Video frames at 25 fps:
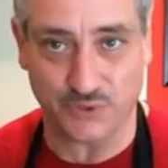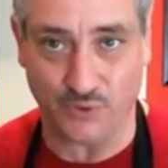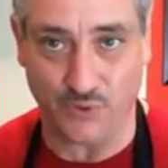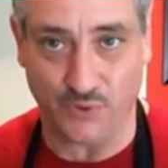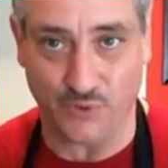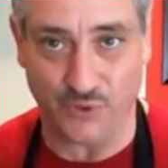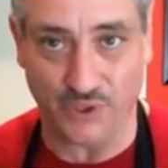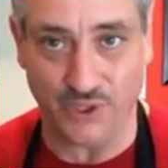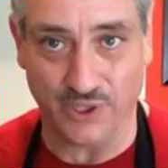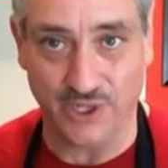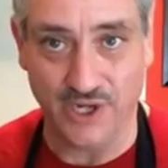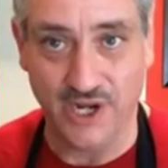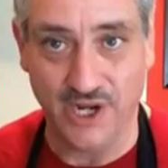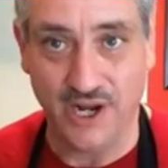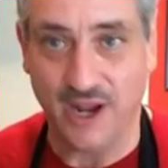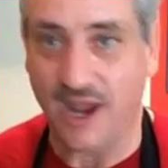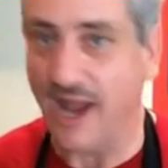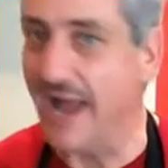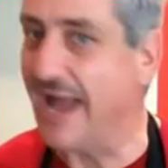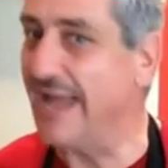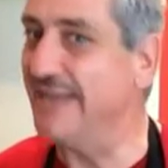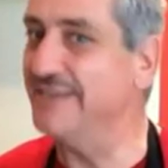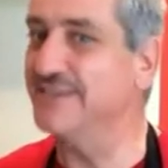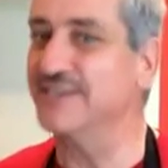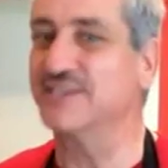store?
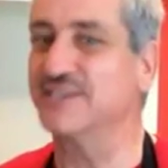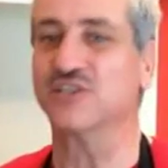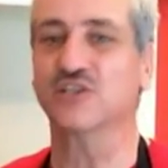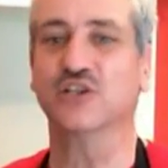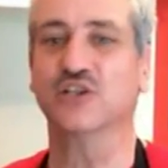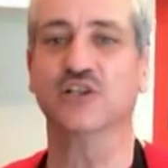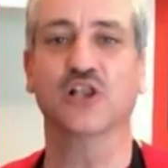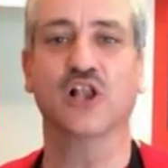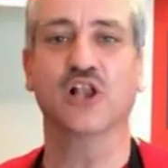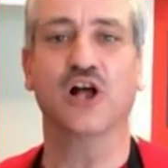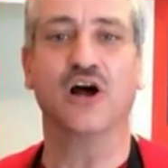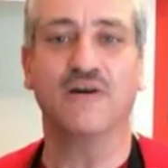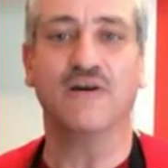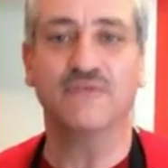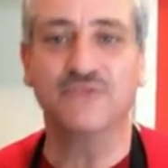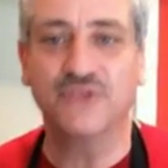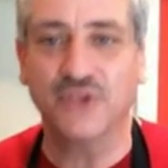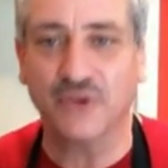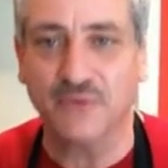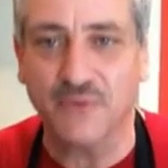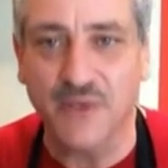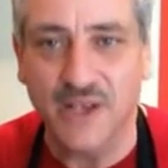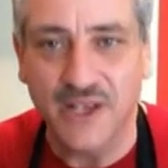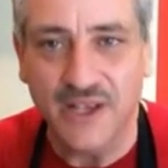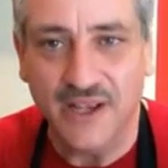I just love
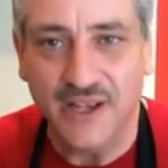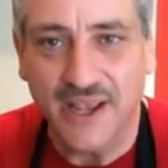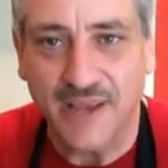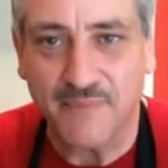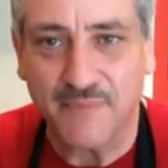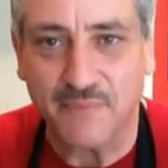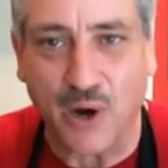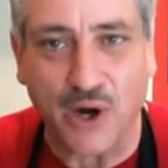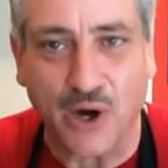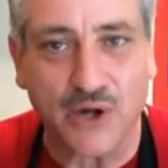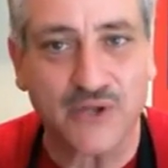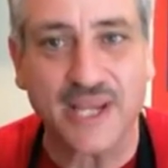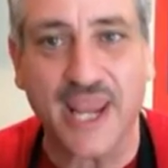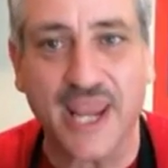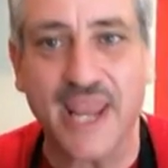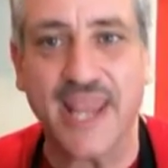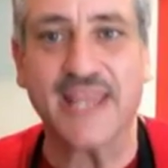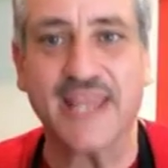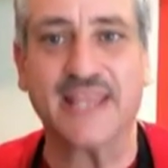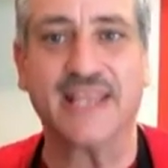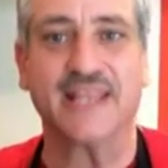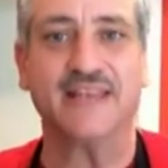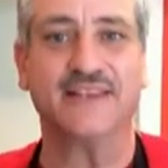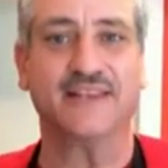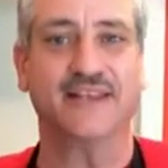to
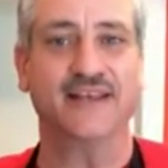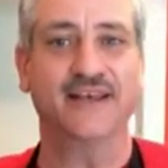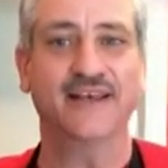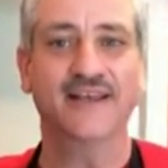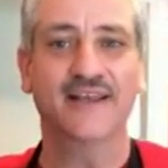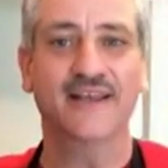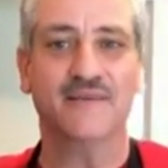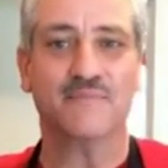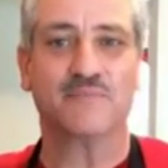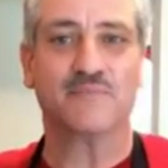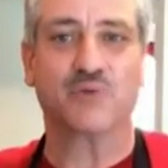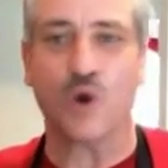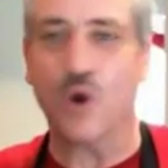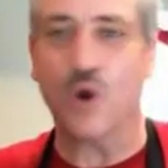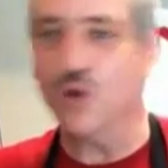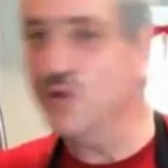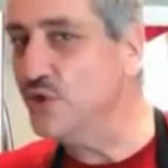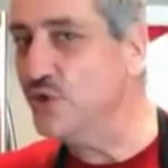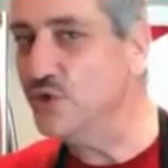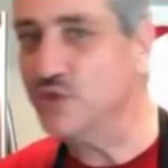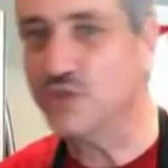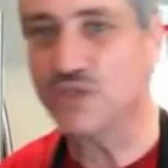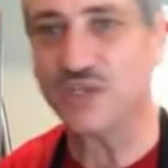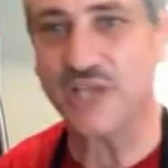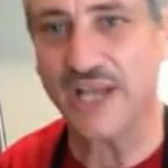partake in the
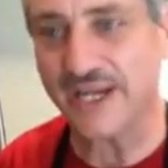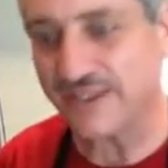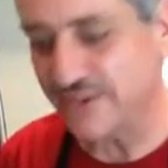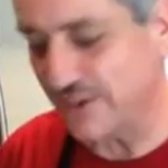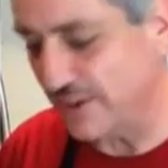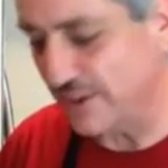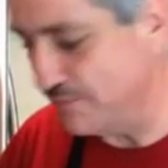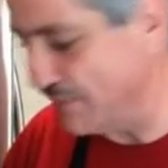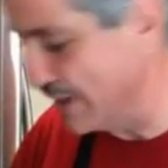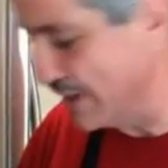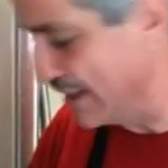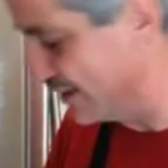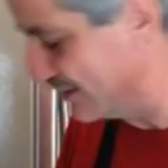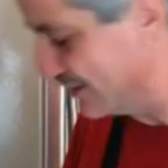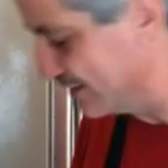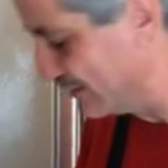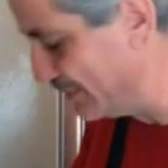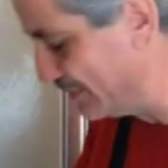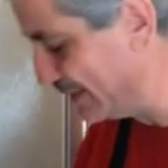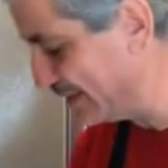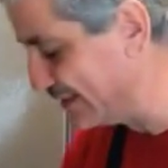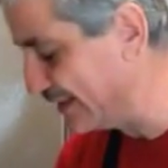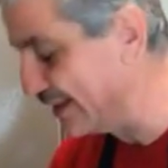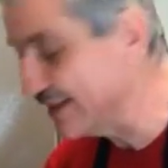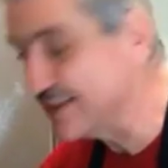produce section because
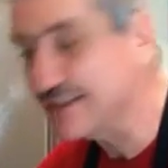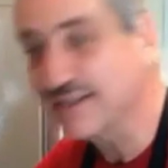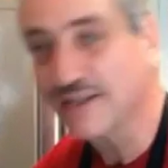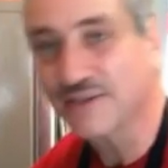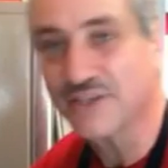let me tell you